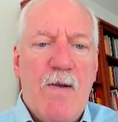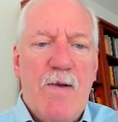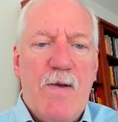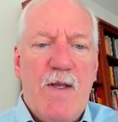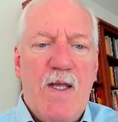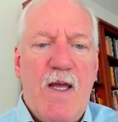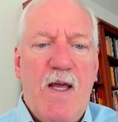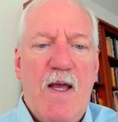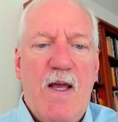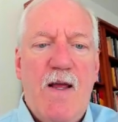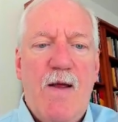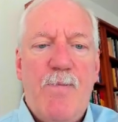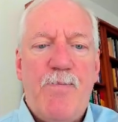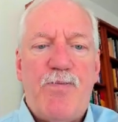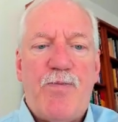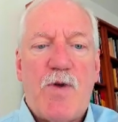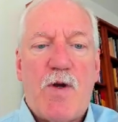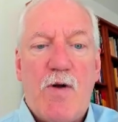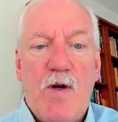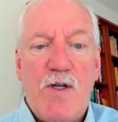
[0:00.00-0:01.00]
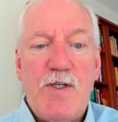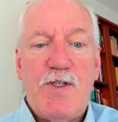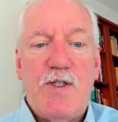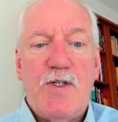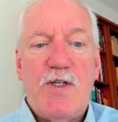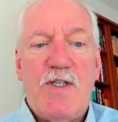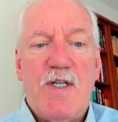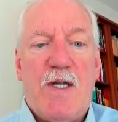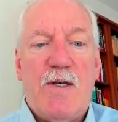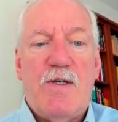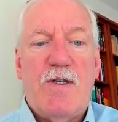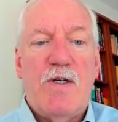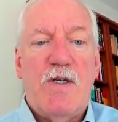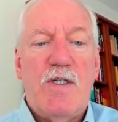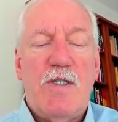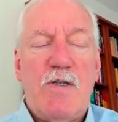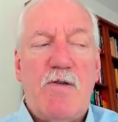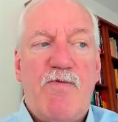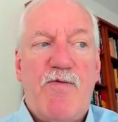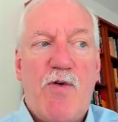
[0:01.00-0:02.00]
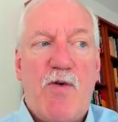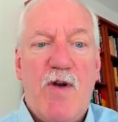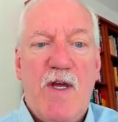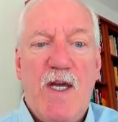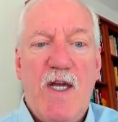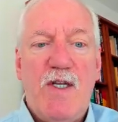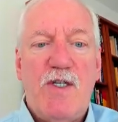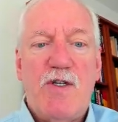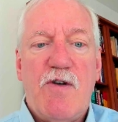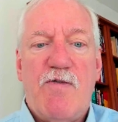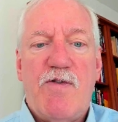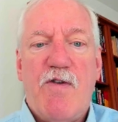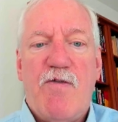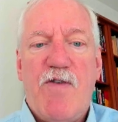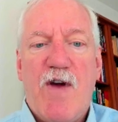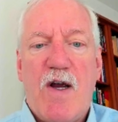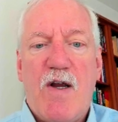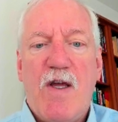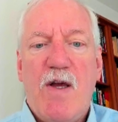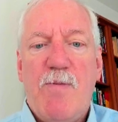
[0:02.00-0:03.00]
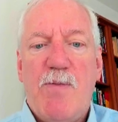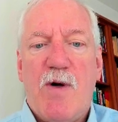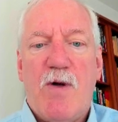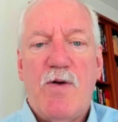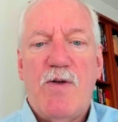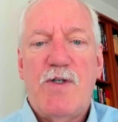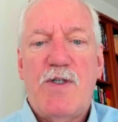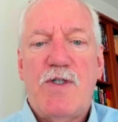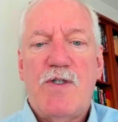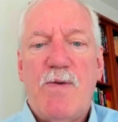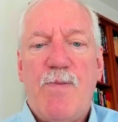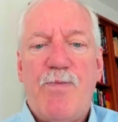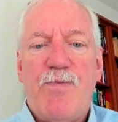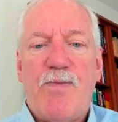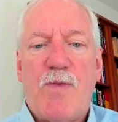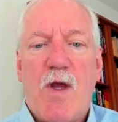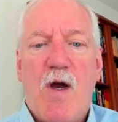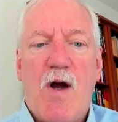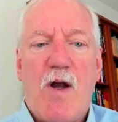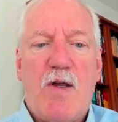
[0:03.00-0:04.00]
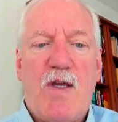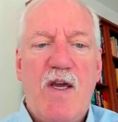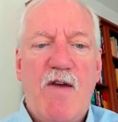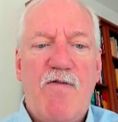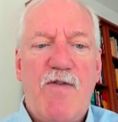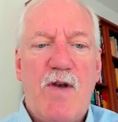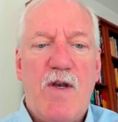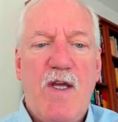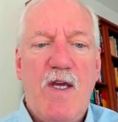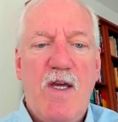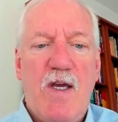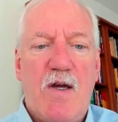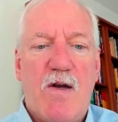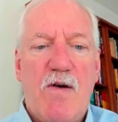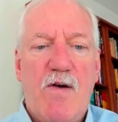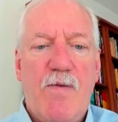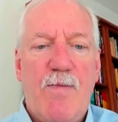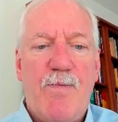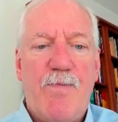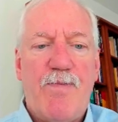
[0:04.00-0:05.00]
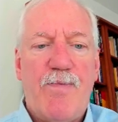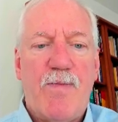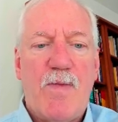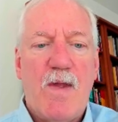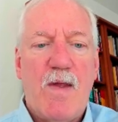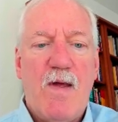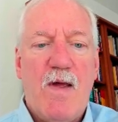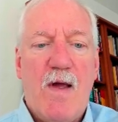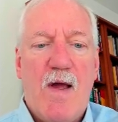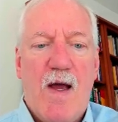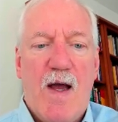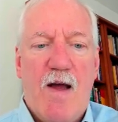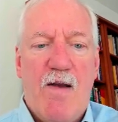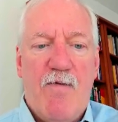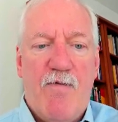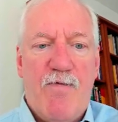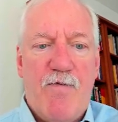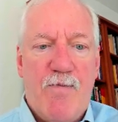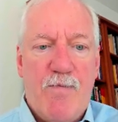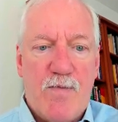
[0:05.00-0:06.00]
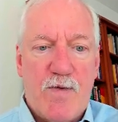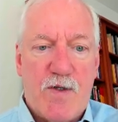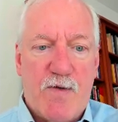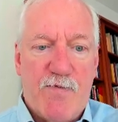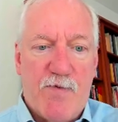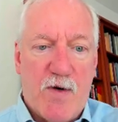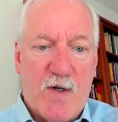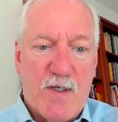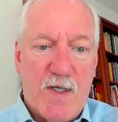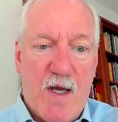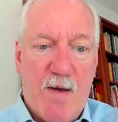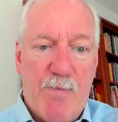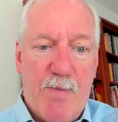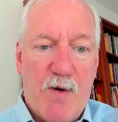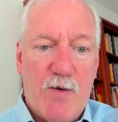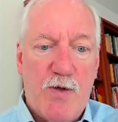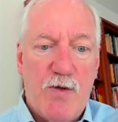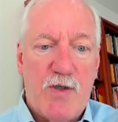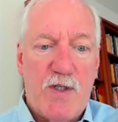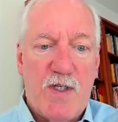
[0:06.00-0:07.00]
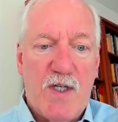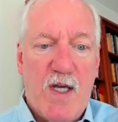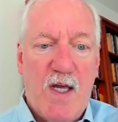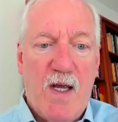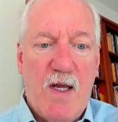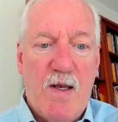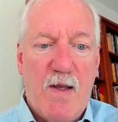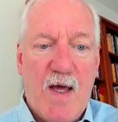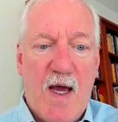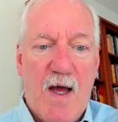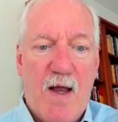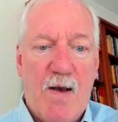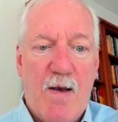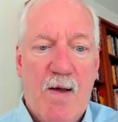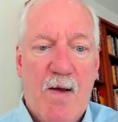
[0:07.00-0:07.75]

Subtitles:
The cluster centers for each of the variables are given here. And for example, you see that